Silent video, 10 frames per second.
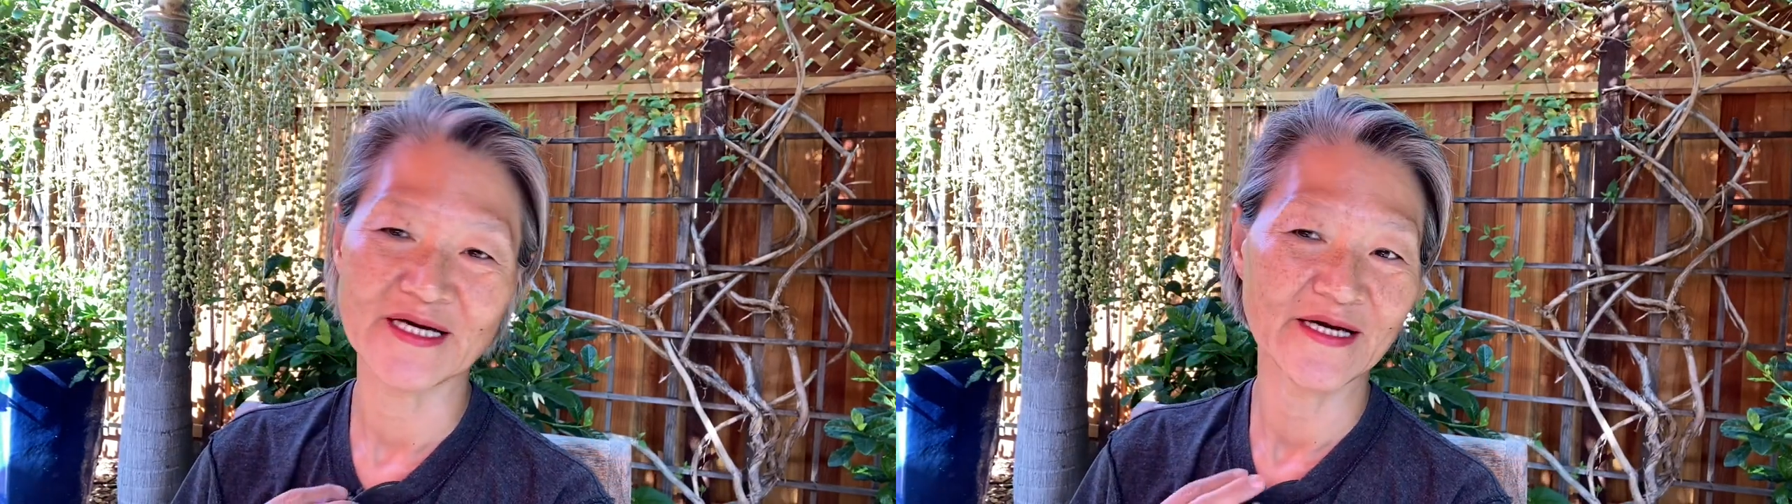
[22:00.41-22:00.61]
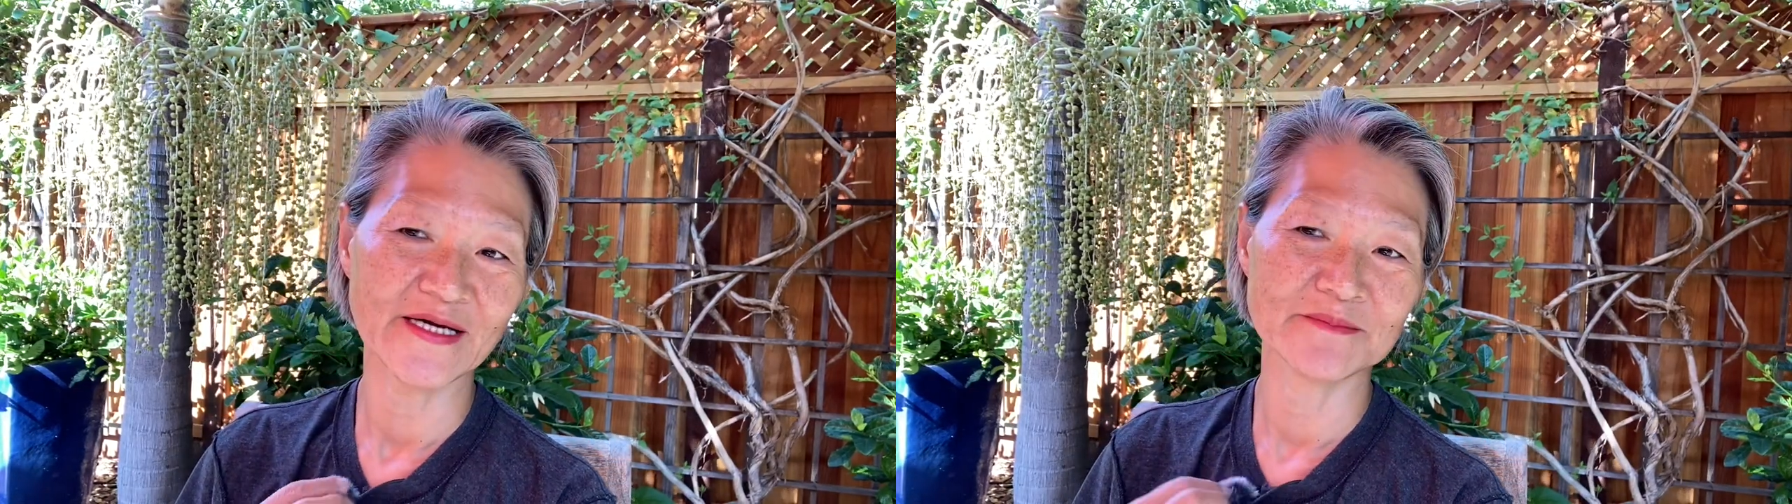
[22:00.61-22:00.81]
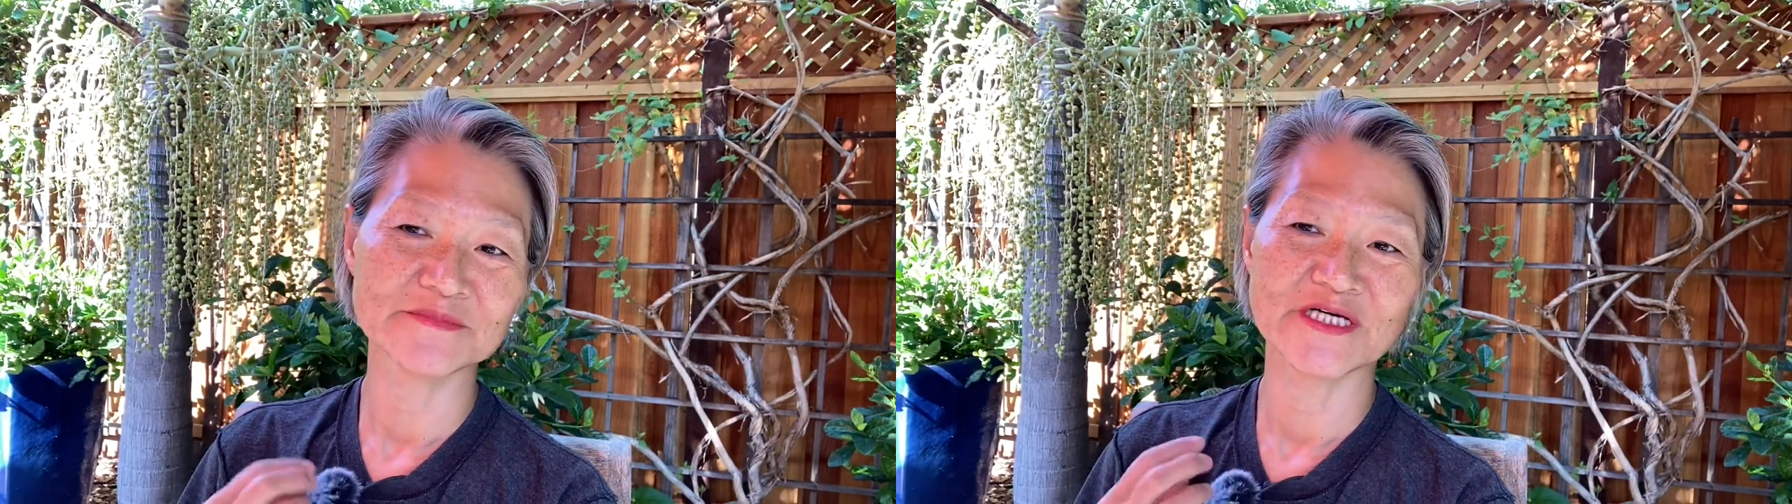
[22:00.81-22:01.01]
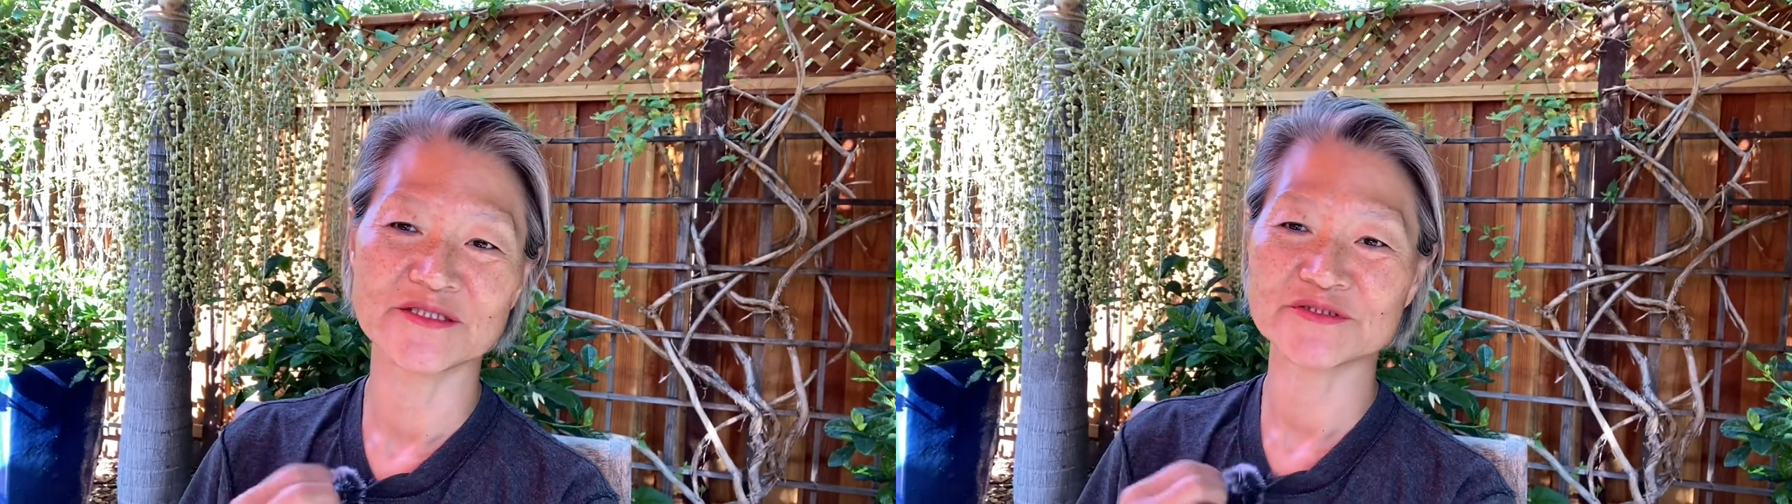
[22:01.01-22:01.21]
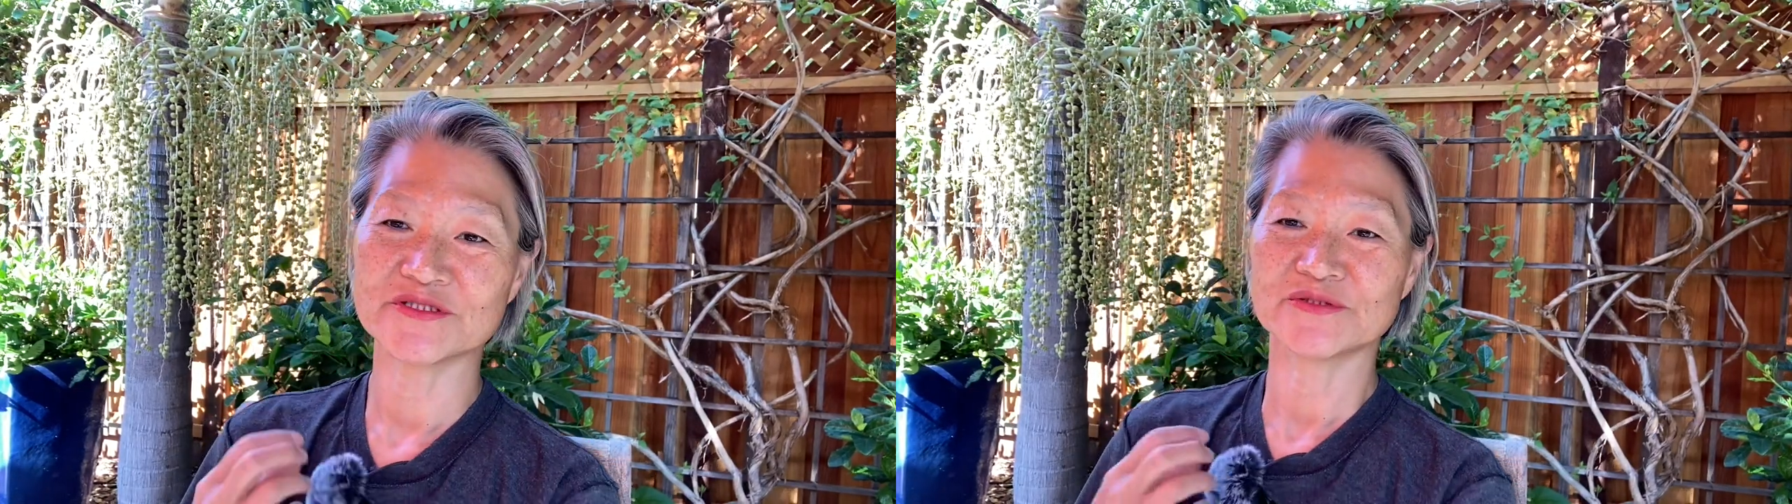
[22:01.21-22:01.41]
I am
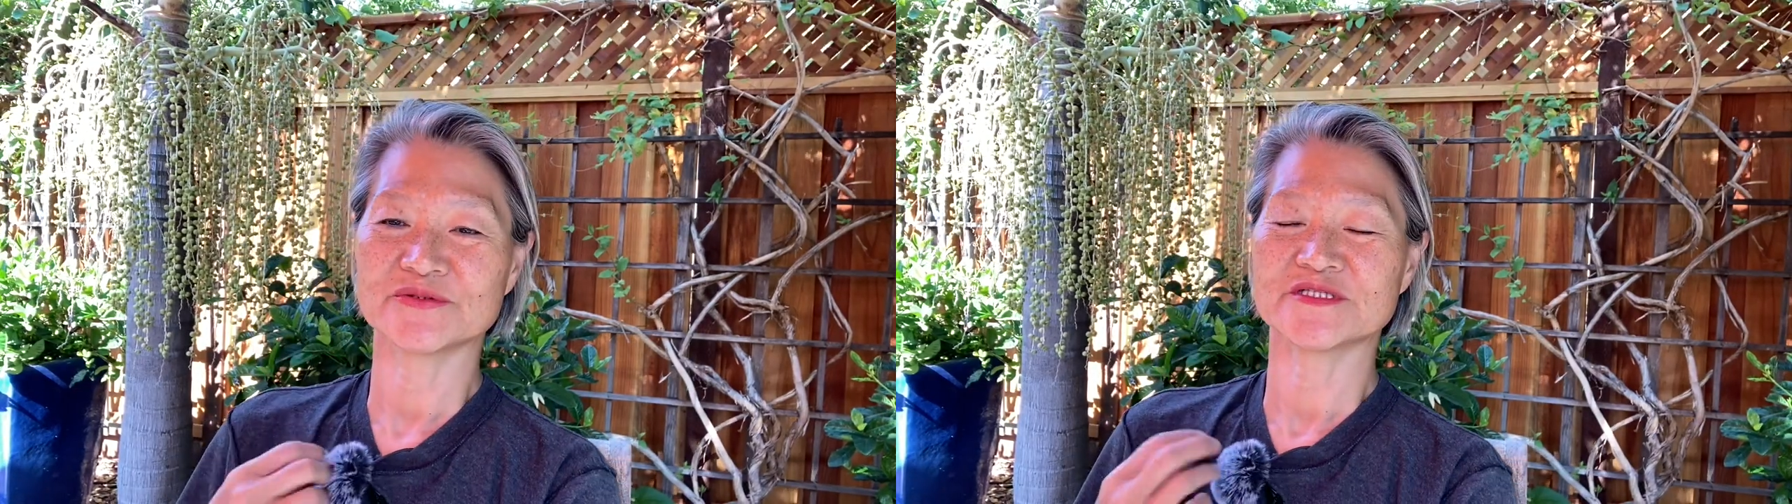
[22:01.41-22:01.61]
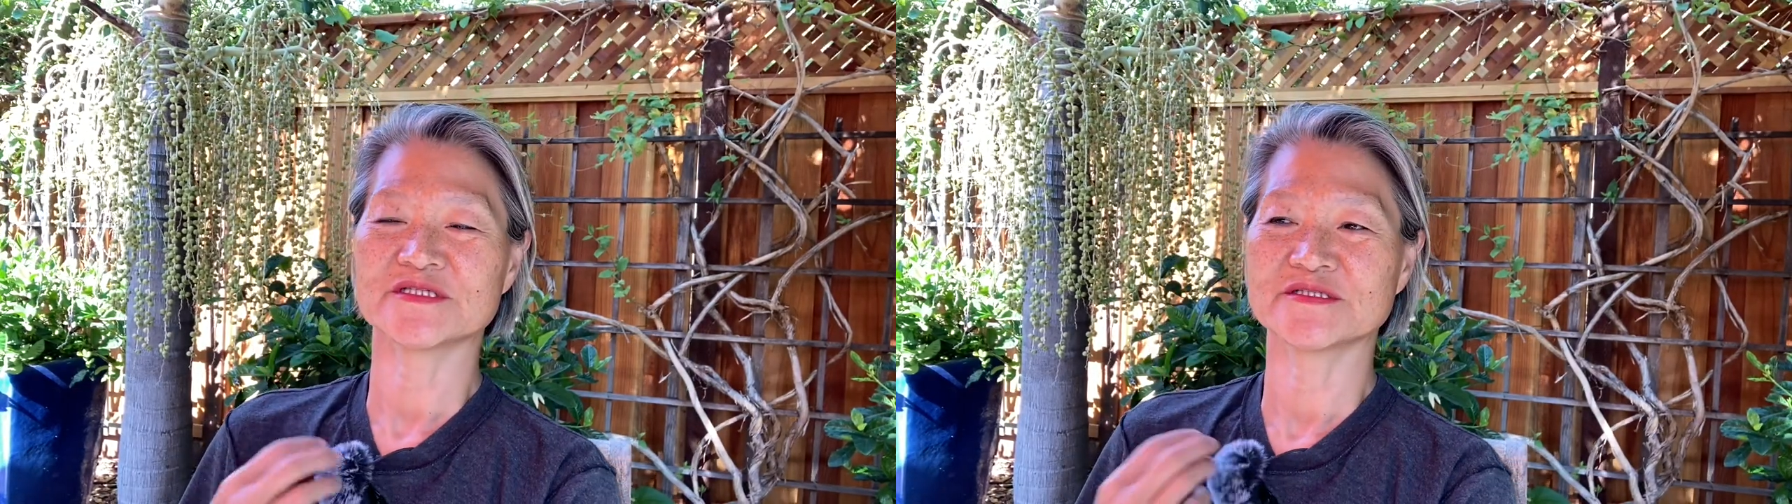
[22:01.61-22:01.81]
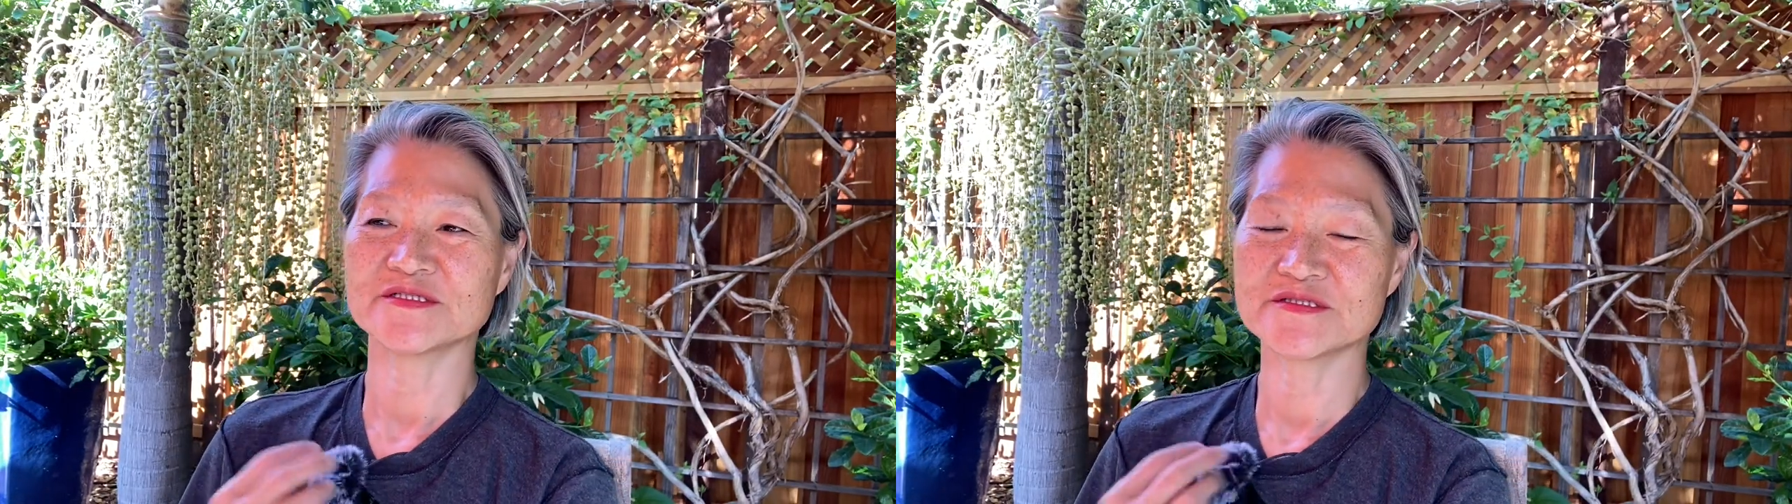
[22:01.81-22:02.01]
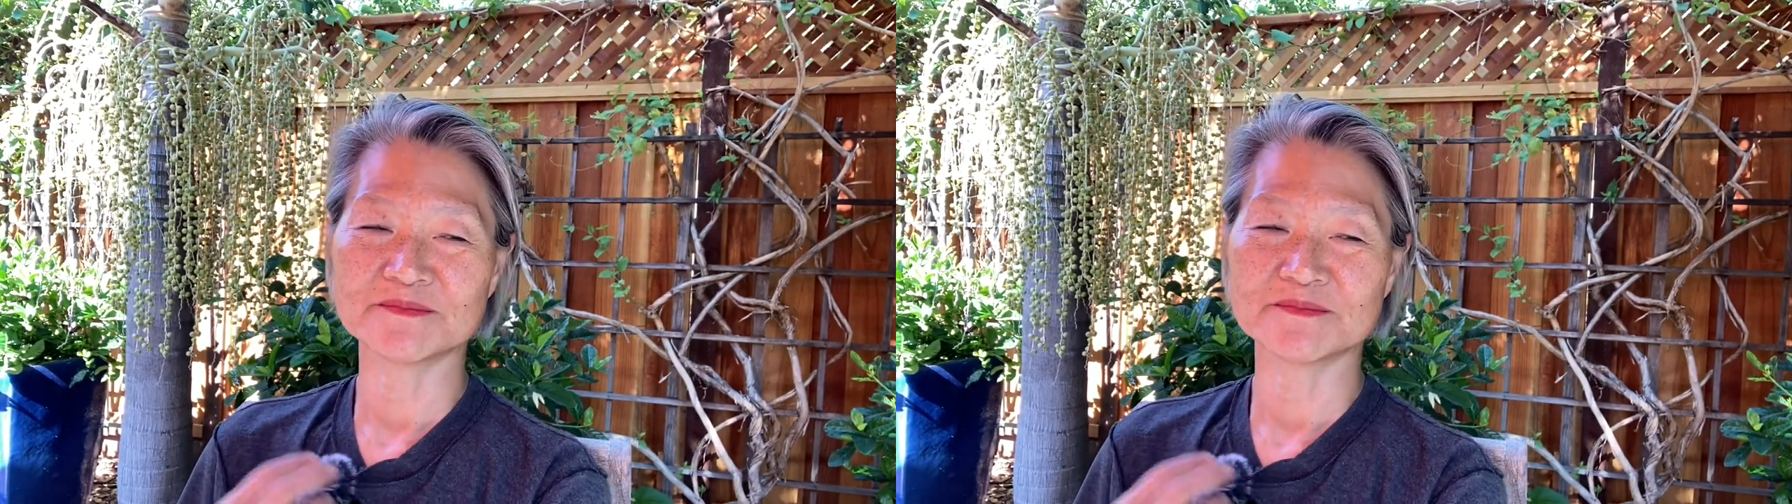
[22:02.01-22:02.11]
not using this